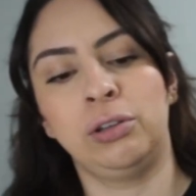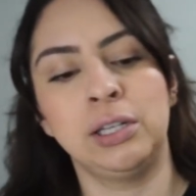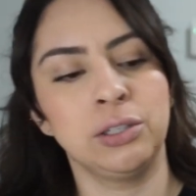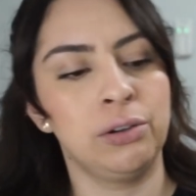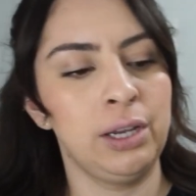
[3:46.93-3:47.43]
So
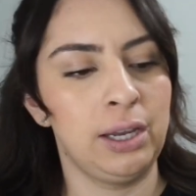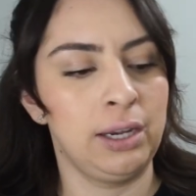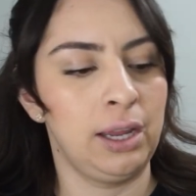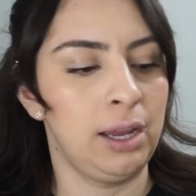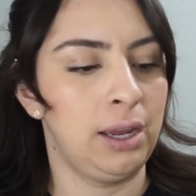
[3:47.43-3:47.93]
let's go
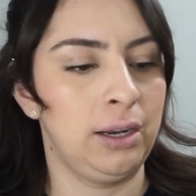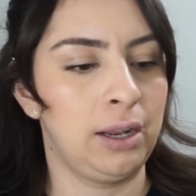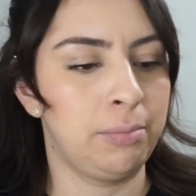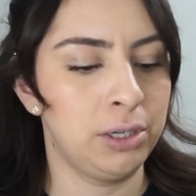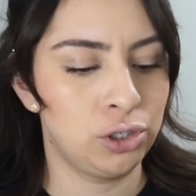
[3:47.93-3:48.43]
ahead and
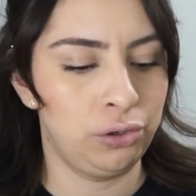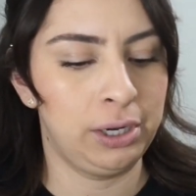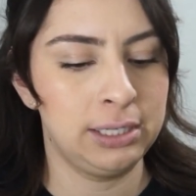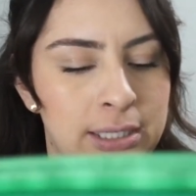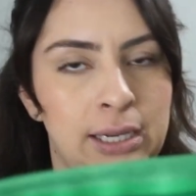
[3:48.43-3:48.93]
I'm gonna show you
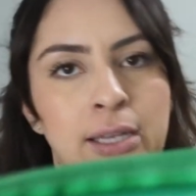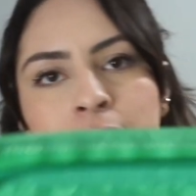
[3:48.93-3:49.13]
guys the